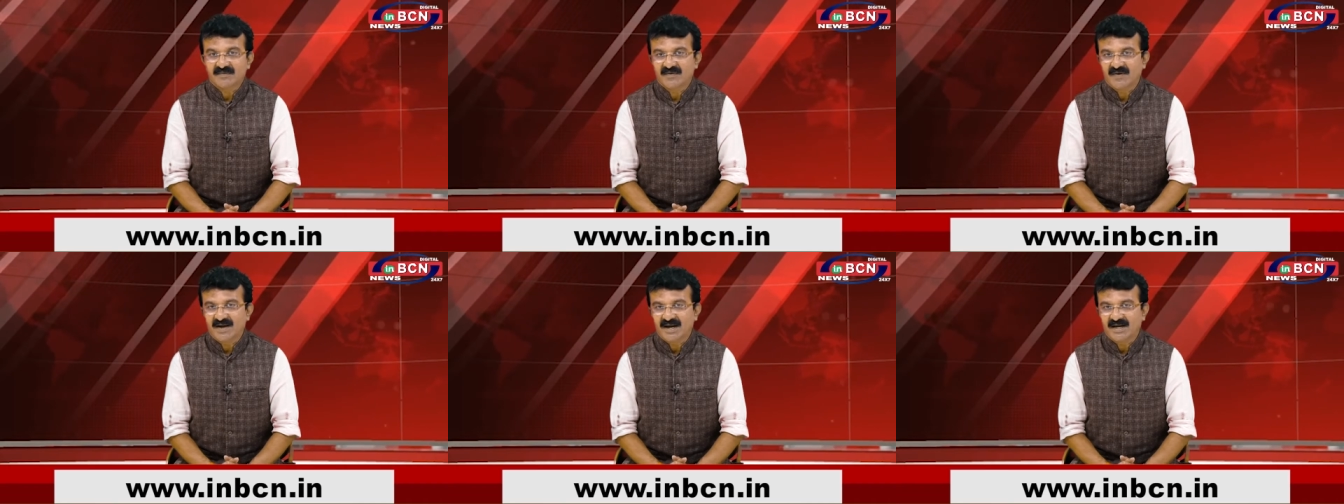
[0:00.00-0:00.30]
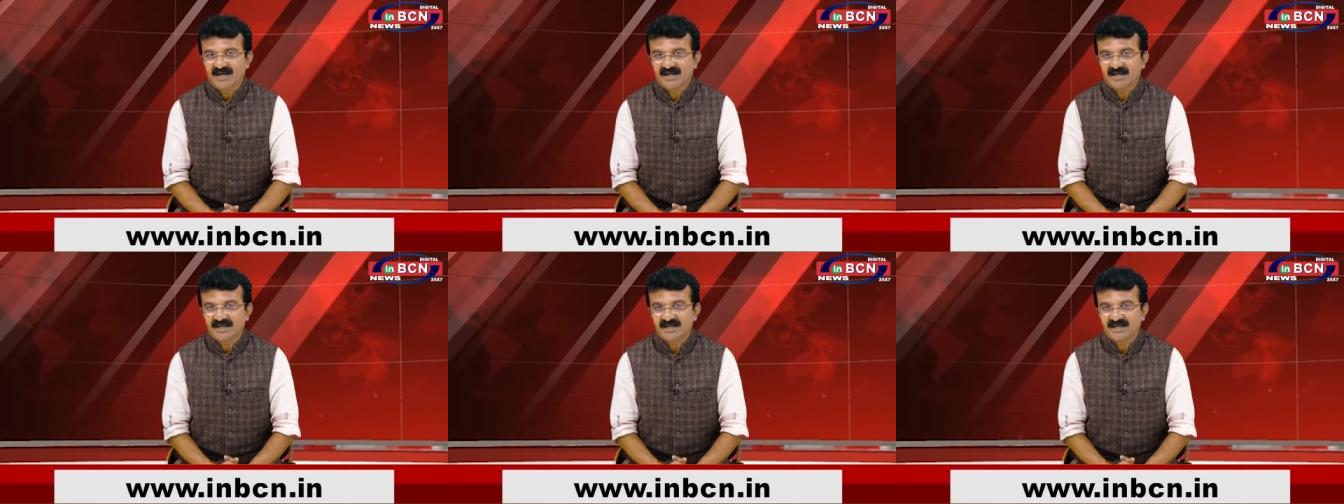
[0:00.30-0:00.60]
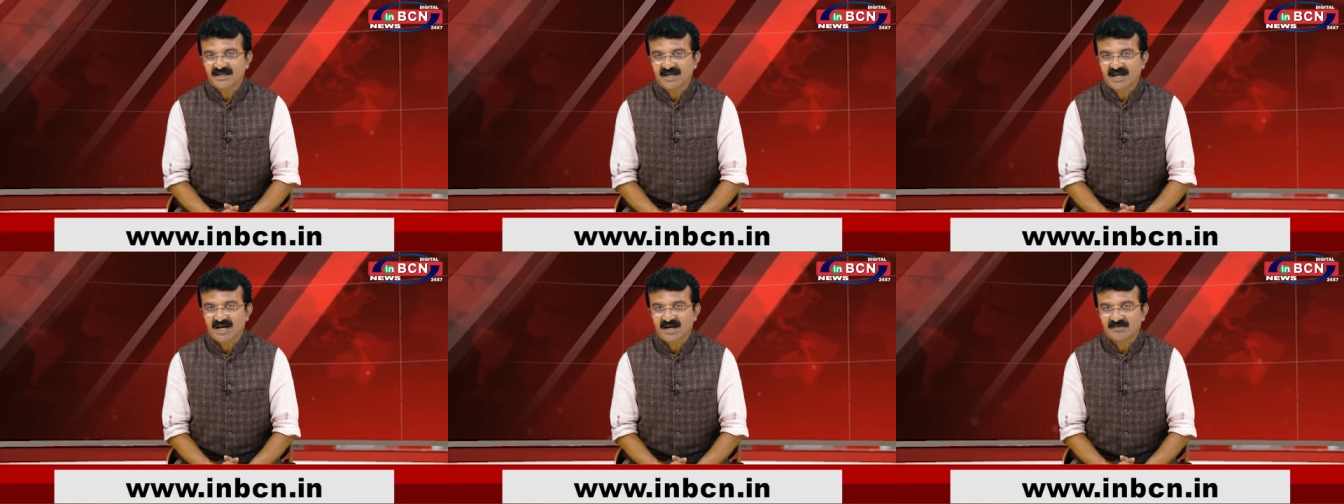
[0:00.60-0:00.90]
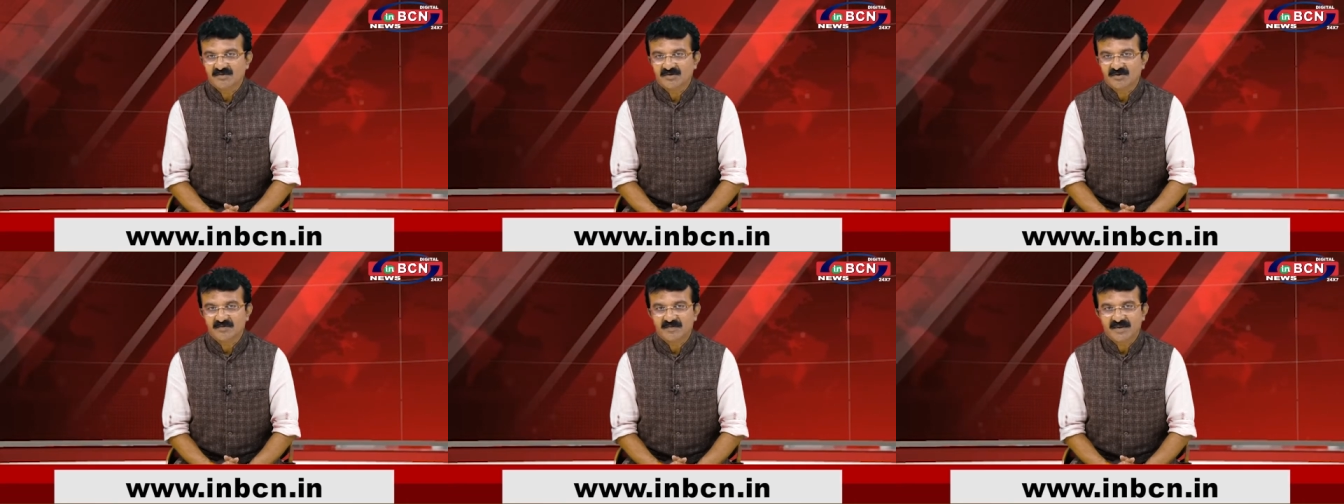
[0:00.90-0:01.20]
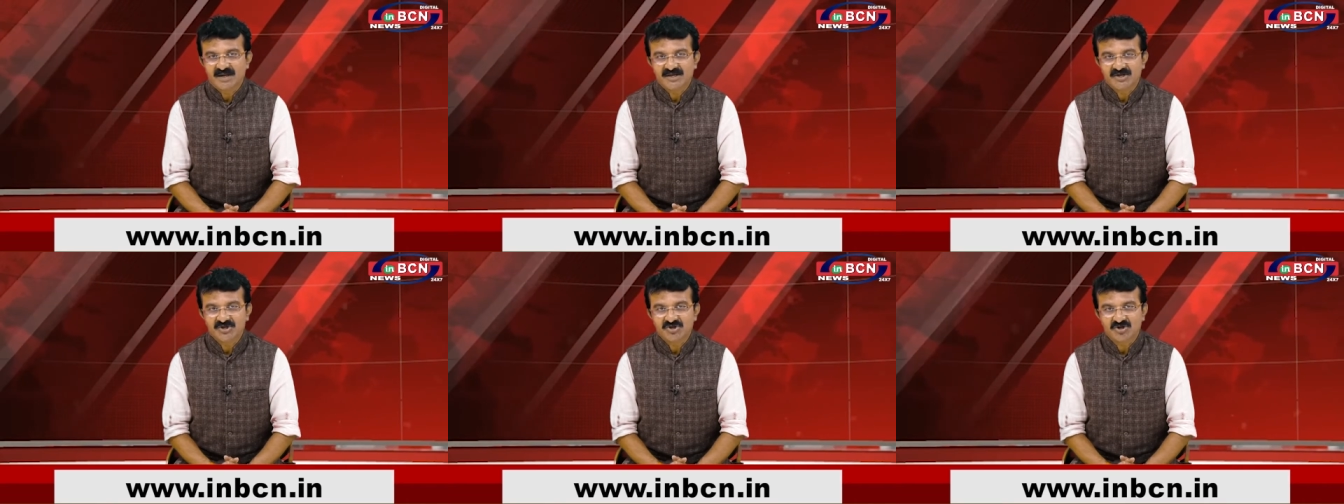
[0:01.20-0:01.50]
filed in the Nagpur
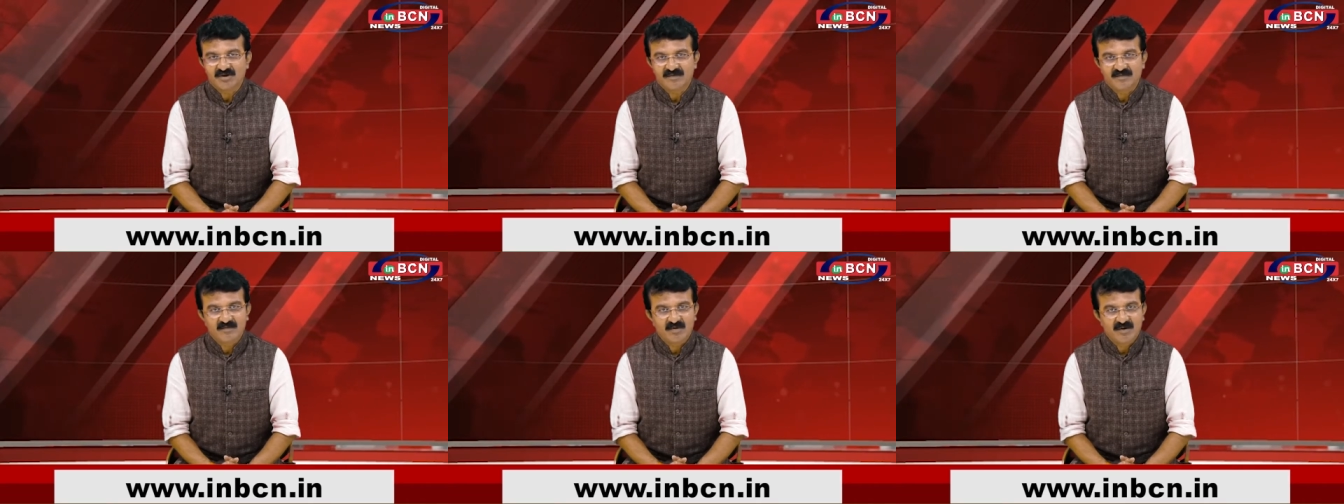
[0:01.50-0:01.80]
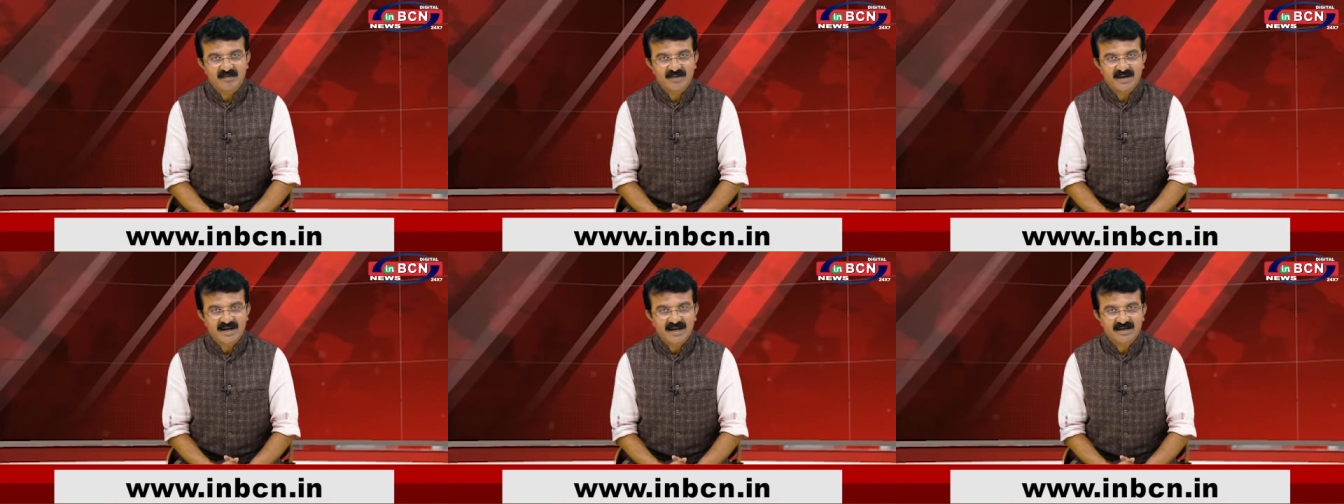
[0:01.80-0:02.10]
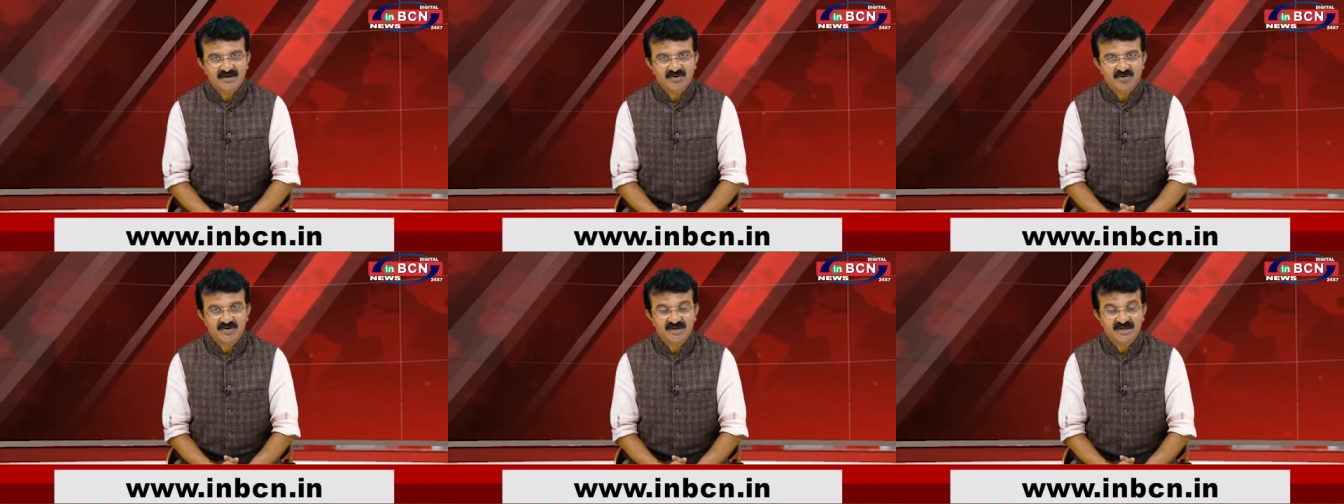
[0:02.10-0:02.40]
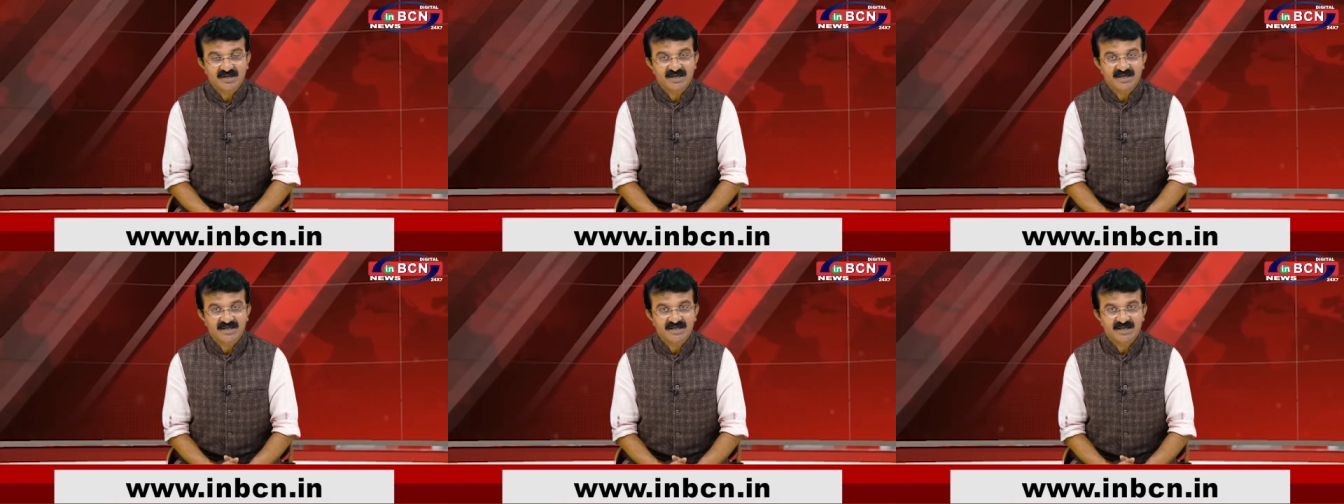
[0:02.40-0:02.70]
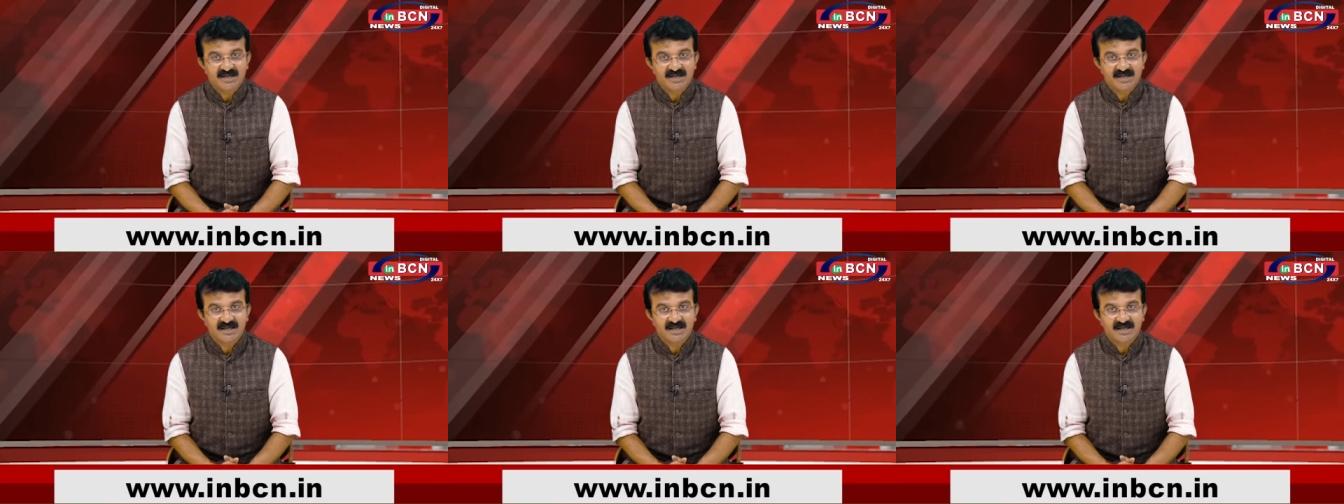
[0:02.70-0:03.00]
bench of Bombay High Court against
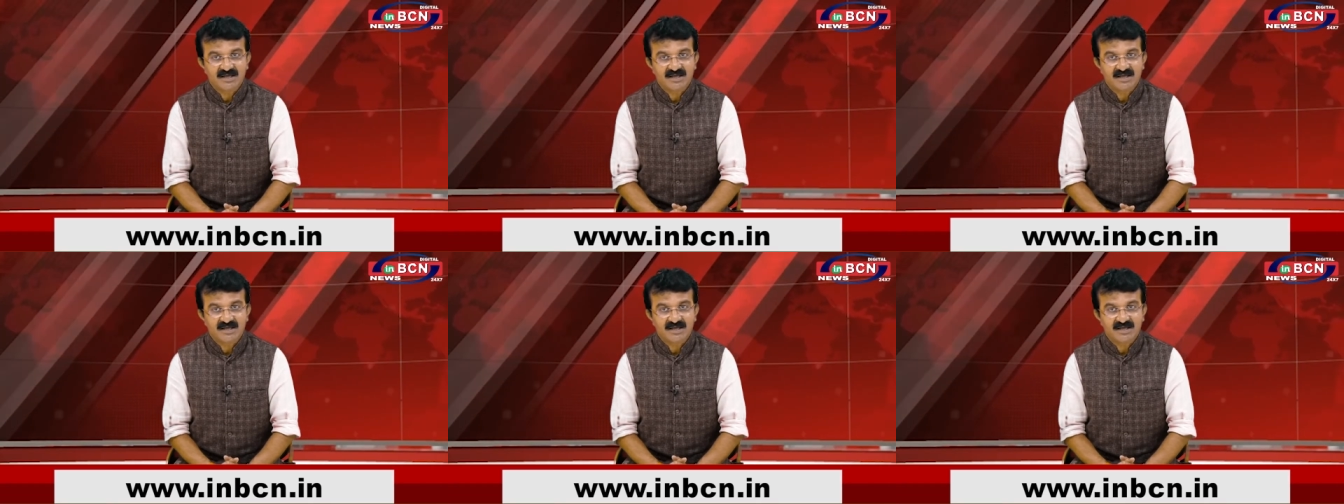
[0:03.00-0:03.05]
the